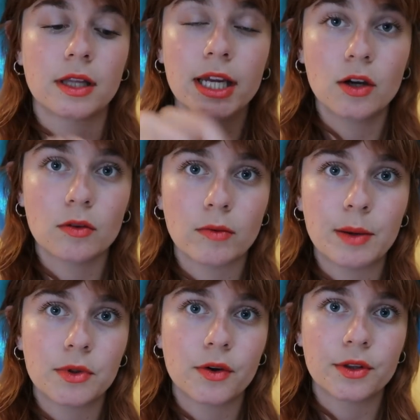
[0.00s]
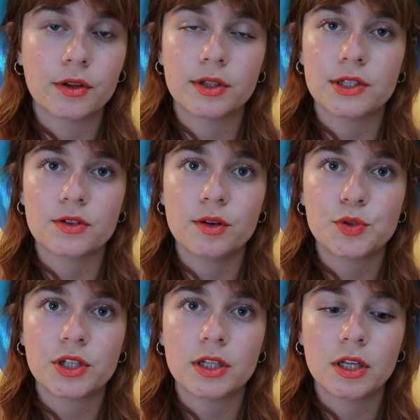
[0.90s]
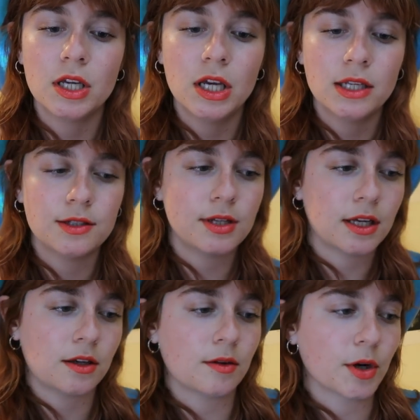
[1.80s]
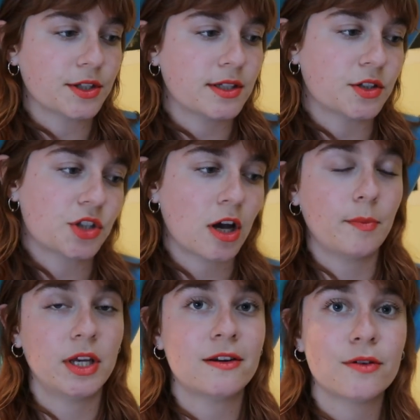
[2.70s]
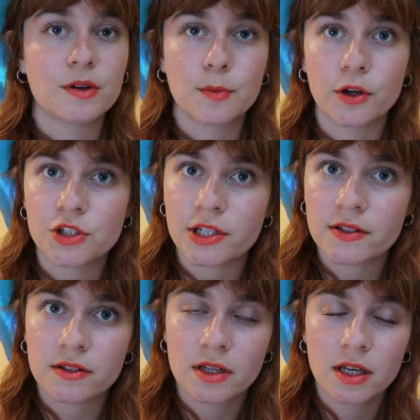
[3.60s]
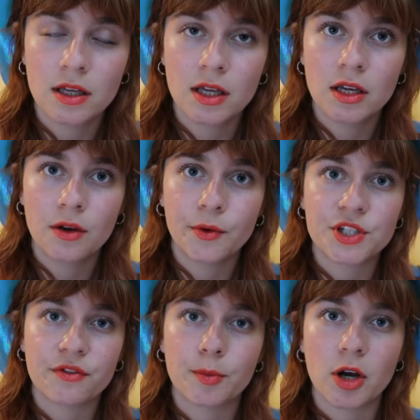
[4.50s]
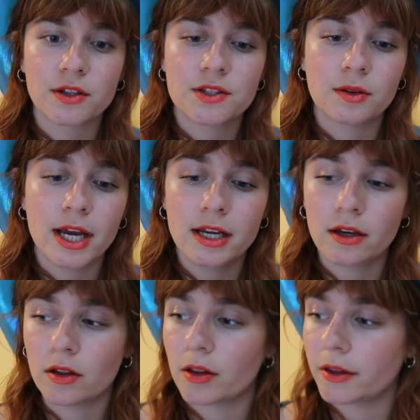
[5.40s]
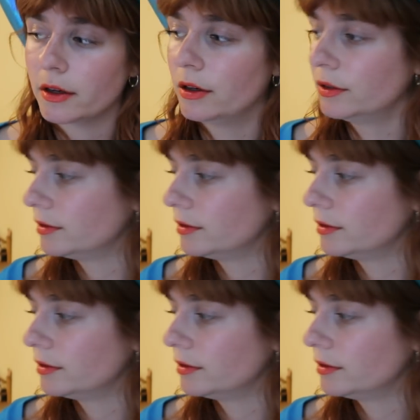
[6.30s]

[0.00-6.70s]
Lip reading: a link right below in the description to take you to Marzia's shop, and you can purchase whichever box you like, although